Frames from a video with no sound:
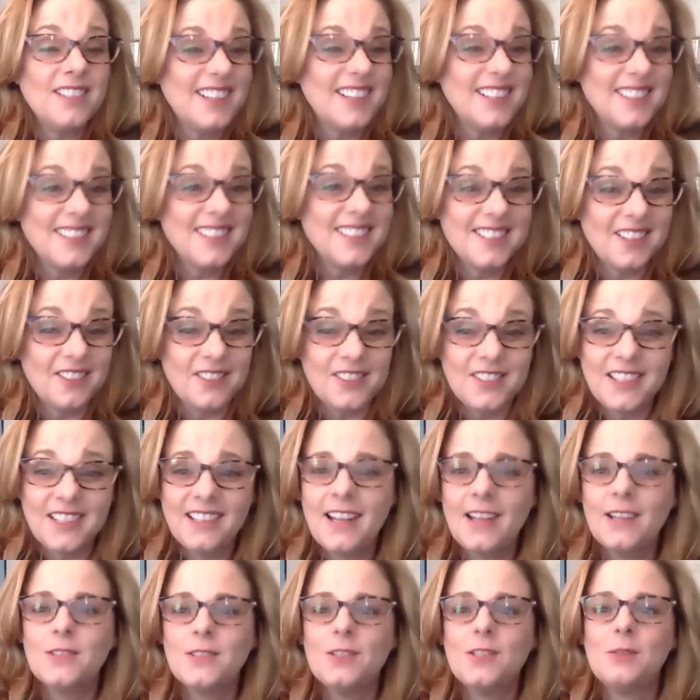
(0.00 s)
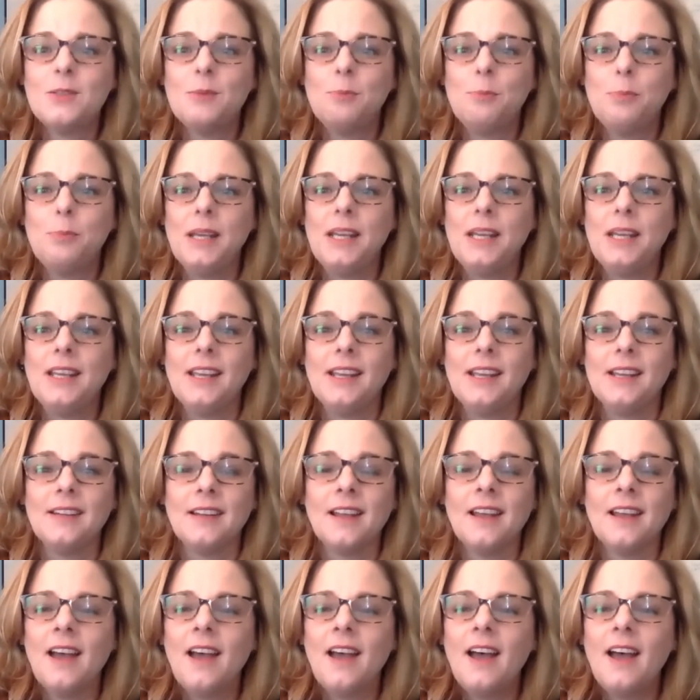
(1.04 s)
consulting and speaking.